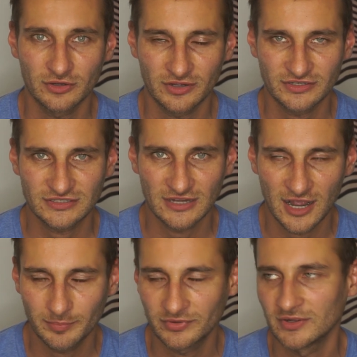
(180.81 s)
a
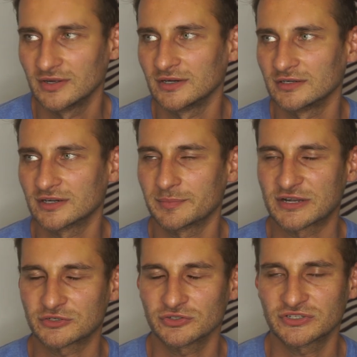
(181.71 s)

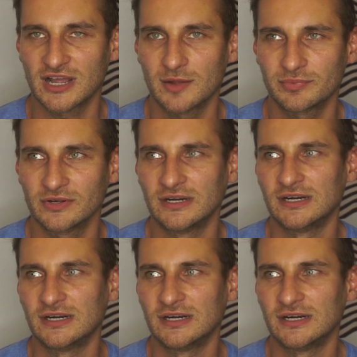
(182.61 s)
metro stop.